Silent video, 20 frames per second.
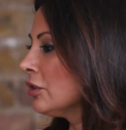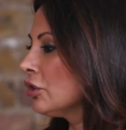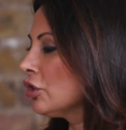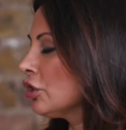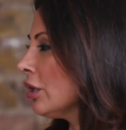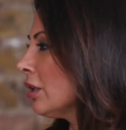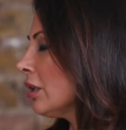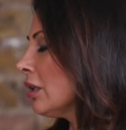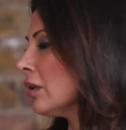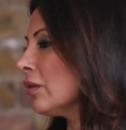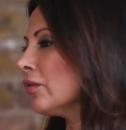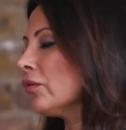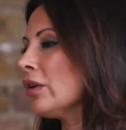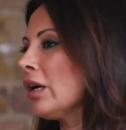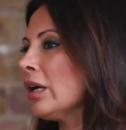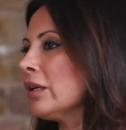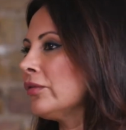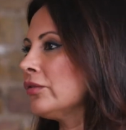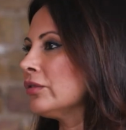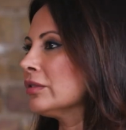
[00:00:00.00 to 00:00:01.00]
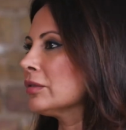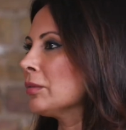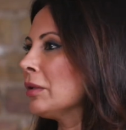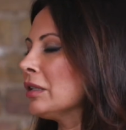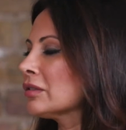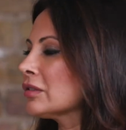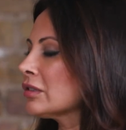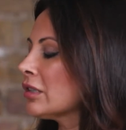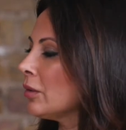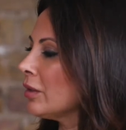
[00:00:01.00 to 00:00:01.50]
journey of life as
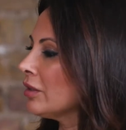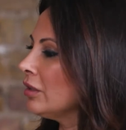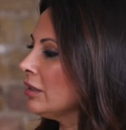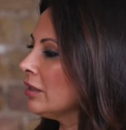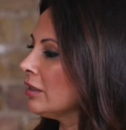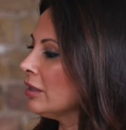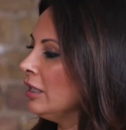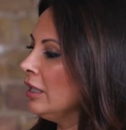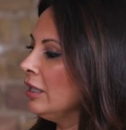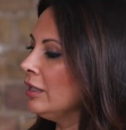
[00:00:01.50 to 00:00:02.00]
well. So I think